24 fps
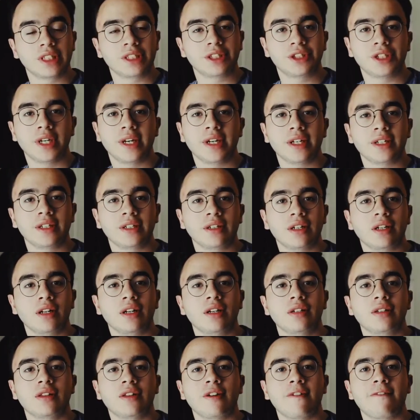check
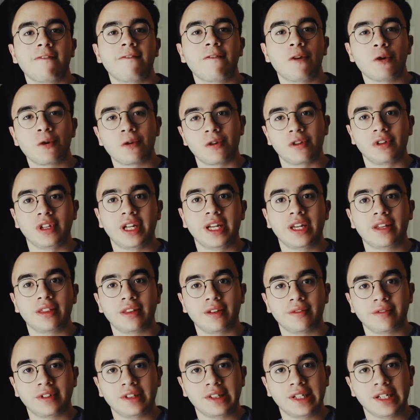the focal length
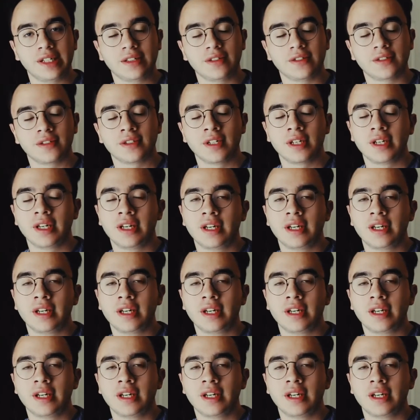of the lens.